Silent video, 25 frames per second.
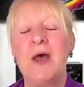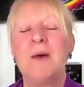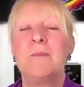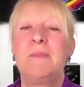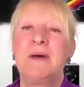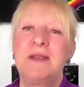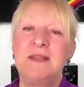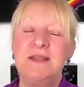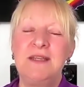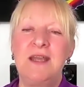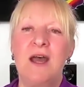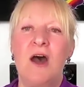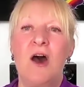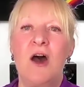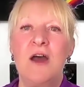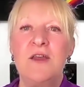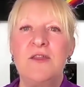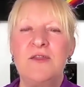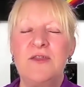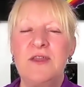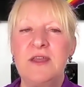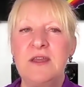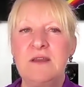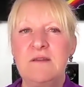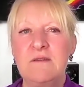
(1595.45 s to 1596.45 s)
But yeah, I
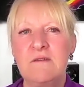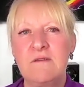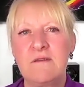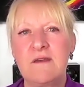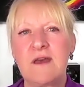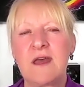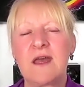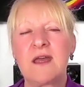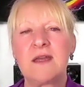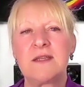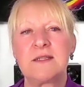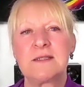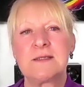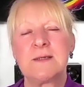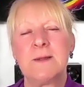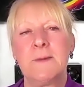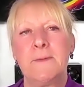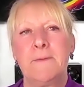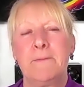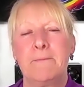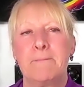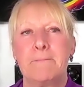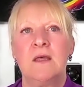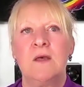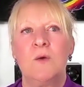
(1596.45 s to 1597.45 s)
think that
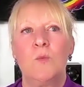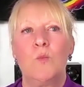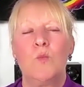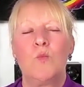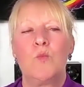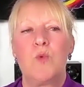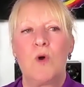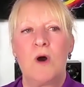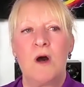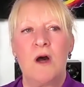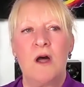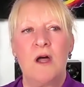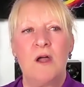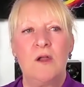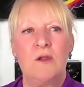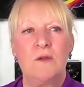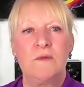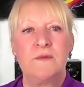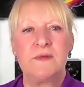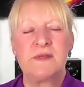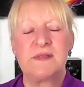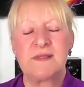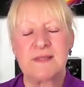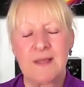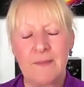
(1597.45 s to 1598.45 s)

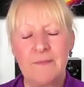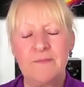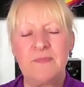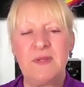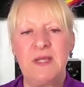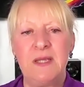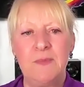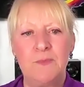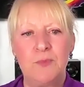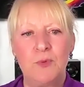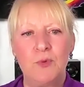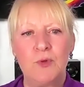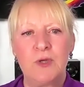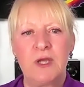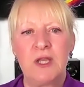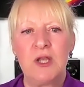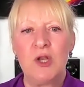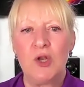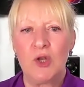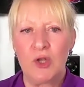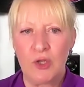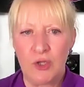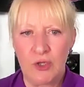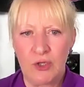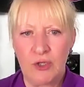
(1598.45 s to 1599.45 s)
while some people
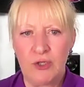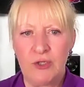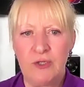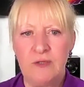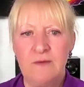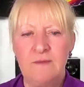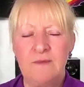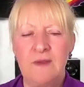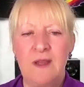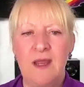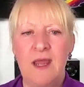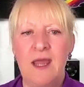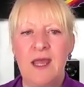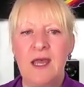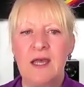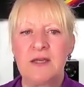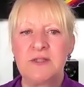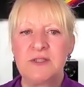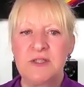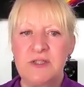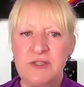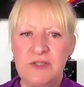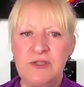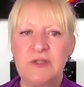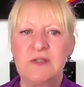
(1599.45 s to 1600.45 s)
can learn how
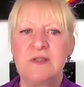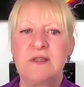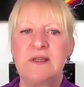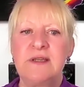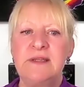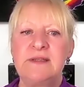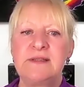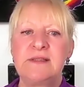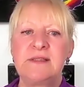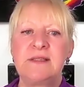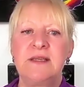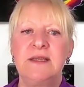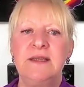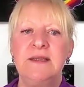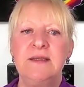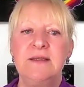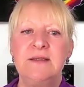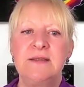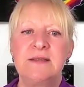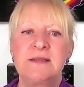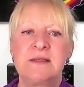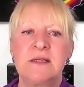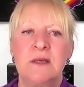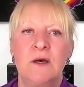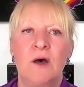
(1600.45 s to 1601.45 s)
to do these things,